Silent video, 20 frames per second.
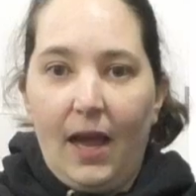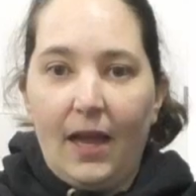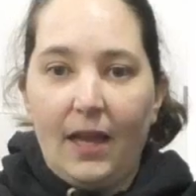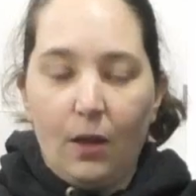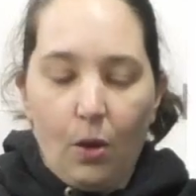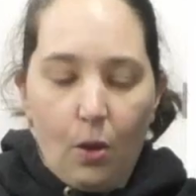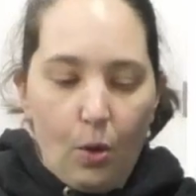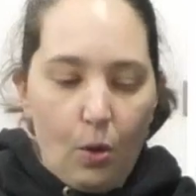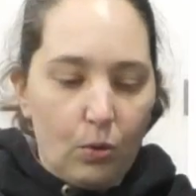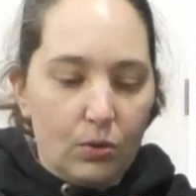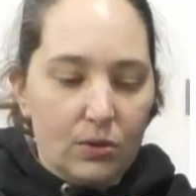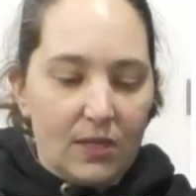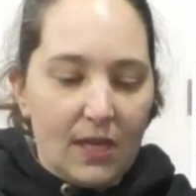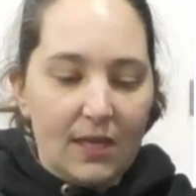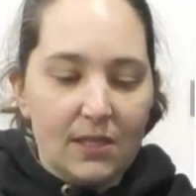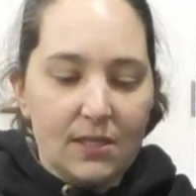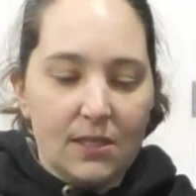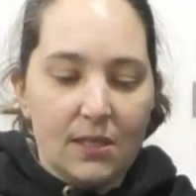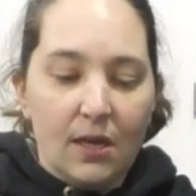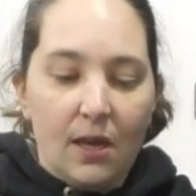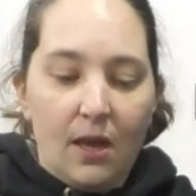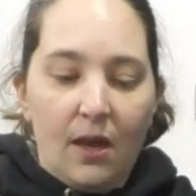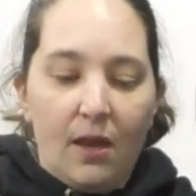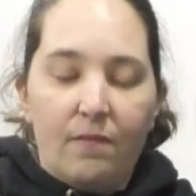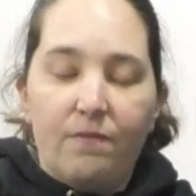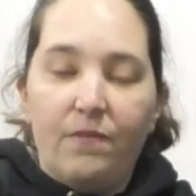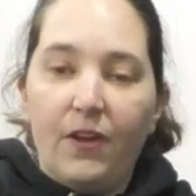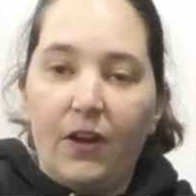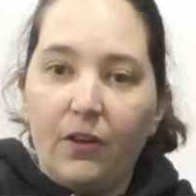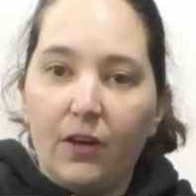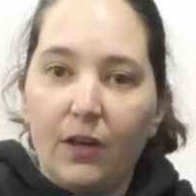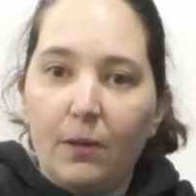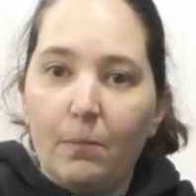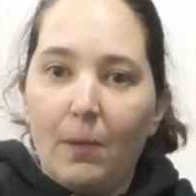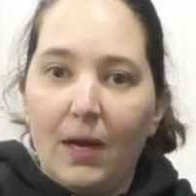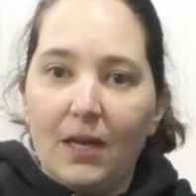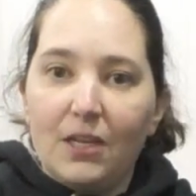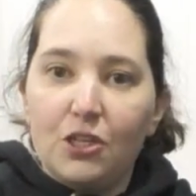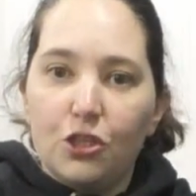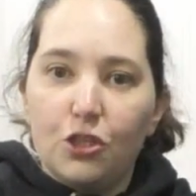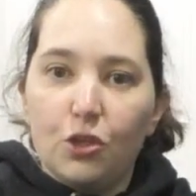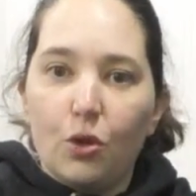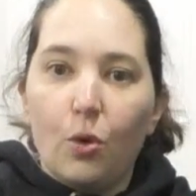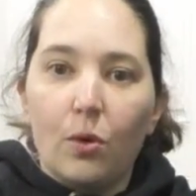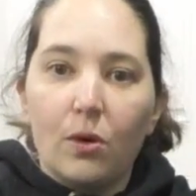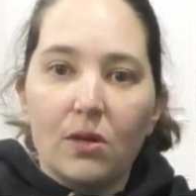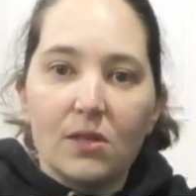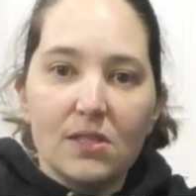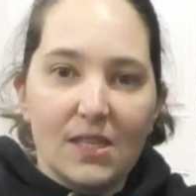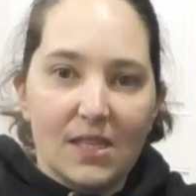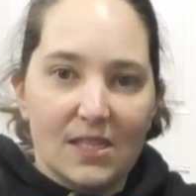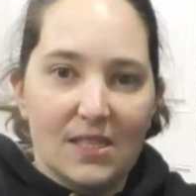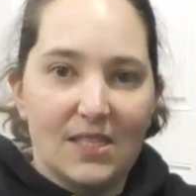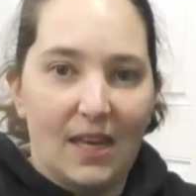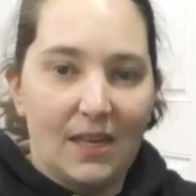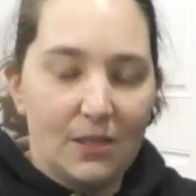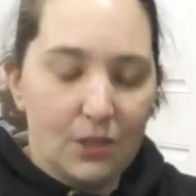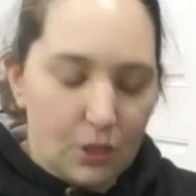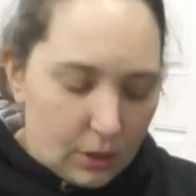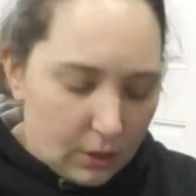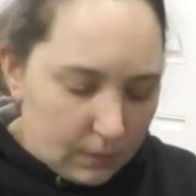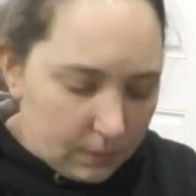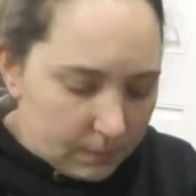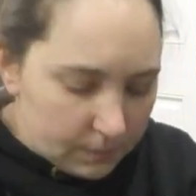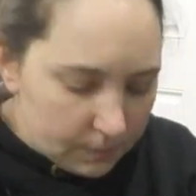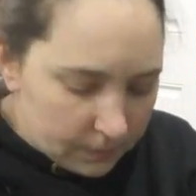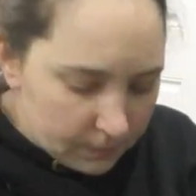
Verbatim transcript: I hold it very much towards the center,